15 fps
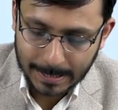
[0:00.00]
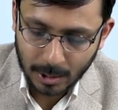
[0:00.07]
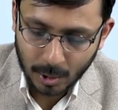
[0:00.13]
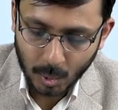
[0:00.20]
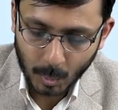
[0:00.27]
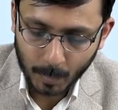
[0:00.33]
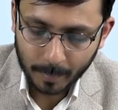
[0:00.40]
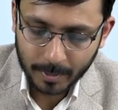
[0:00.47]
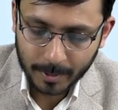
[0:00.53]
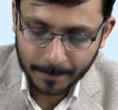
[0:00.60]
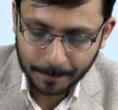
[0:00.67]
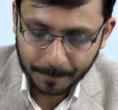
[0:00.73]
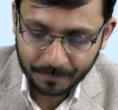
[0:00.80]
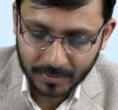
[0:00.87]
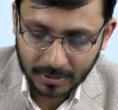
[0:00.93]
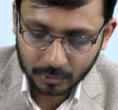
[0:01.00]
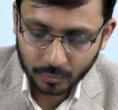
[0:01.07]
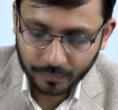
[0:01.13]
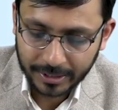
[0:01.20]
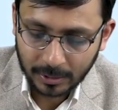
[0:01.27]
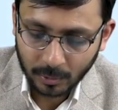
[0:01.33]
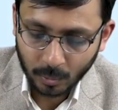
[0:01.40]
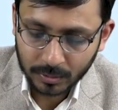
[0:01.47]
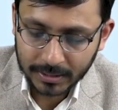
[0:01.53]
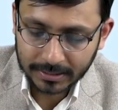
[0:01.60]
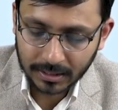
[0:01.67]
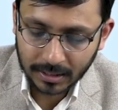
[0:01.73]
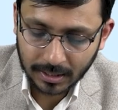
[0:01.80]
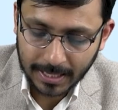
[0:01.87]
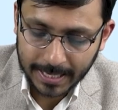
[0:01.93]
lobe. So we know
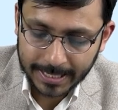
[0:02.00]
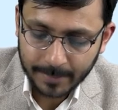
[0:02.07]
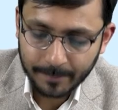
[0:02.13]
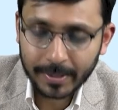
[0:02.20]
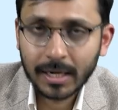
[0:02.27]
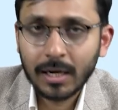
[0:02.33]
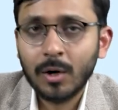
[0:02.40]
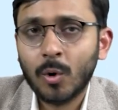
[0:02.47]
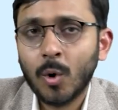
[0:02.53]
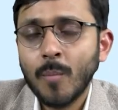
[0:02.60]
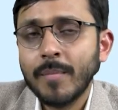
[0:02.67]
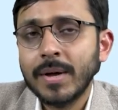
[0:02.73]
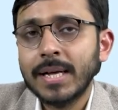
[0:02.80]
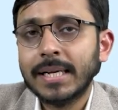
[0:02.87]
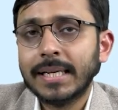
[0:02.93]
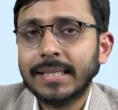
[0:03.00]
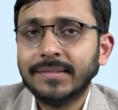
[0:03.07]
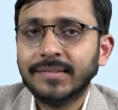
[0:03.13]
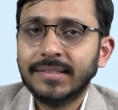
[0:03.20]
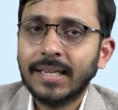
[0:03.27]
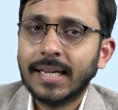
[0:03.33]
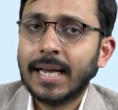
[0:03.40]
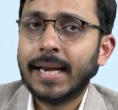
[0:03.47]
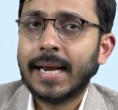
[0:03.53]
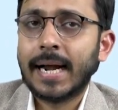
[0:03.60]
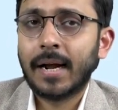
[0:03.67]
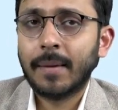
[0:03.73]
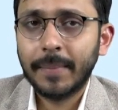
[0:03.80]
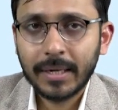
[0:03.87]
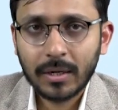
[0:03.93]
that the right middle lobe is in
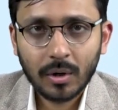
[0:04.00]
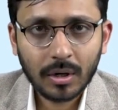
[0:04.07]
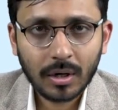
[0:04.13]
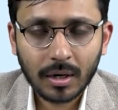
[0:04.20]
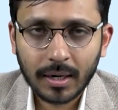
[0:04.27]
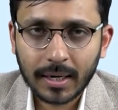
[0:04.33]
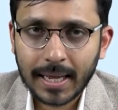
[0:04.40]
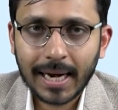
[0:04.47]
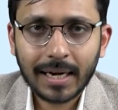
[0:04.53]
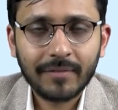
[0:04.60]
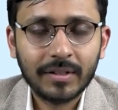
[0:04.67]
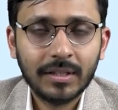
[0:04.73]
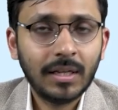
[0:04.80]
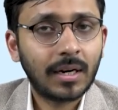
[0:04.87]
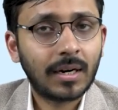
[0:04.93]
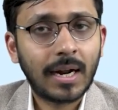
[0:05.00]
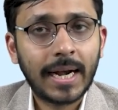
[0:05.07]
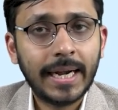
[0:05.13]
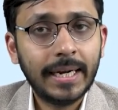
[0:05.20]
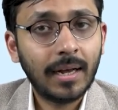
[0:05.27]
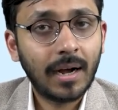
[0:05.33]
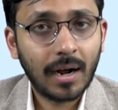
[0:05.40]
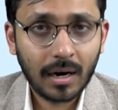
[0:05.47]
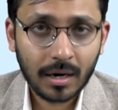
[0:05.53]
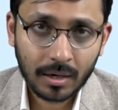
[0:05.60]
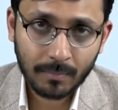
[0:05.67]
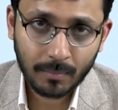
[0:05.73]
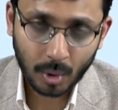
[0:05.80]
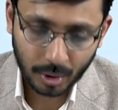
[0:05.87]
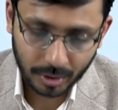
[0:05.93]
anatomical contact with the right
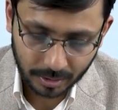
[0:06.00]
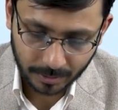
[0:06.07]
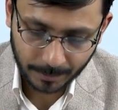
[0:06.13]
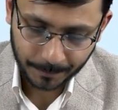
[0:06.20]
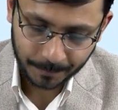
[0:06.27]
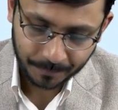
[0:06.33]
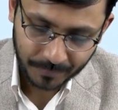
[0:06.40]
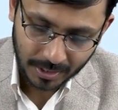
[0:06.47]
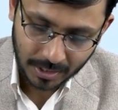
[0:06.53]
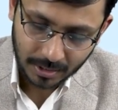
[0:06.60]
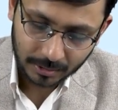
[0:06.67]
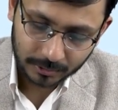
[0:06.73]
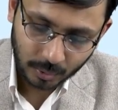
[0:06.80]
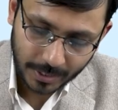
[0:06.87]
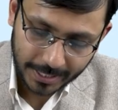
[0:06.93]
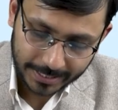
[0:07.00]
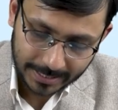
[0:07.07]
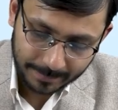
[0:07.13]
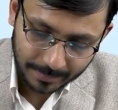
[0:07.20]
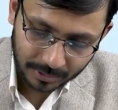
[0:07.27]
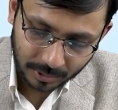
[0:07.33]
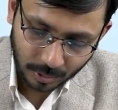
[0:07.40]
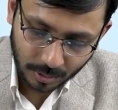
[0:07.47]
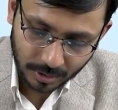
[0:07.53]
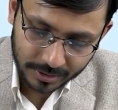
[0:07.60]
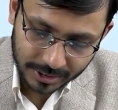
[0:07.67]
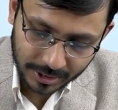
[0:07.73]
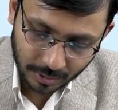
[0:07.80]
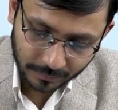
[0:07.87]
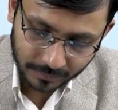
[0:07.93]
heart border. So any
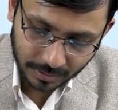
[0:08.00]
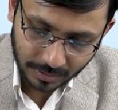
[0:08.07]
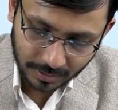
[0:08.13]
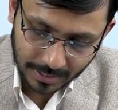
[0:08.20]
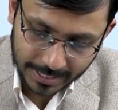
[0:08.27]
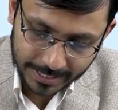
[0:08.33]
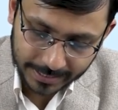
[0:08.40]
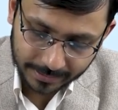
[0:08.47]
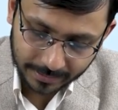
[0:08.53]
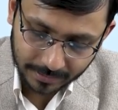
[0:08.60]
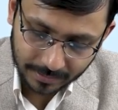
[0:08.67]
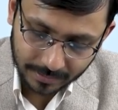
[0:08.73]
pathology of the right